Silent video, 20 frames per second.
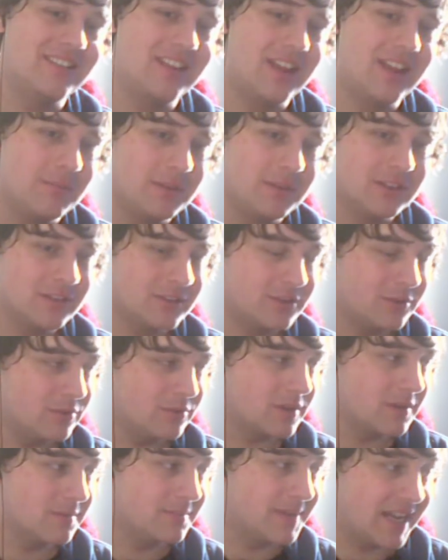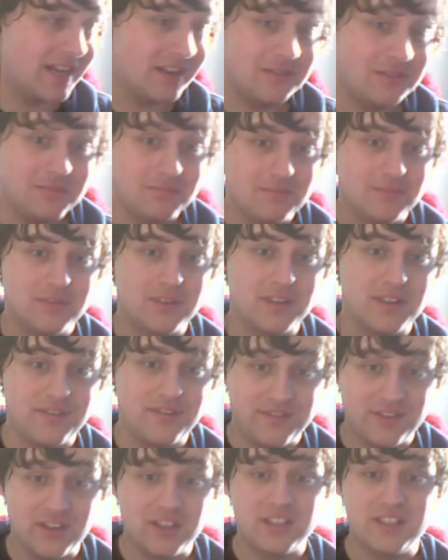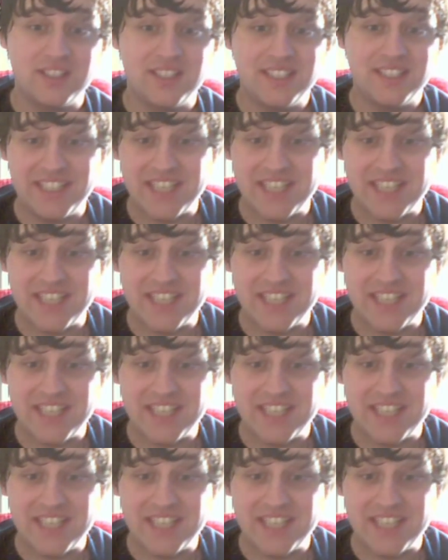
I'm going to talk about the first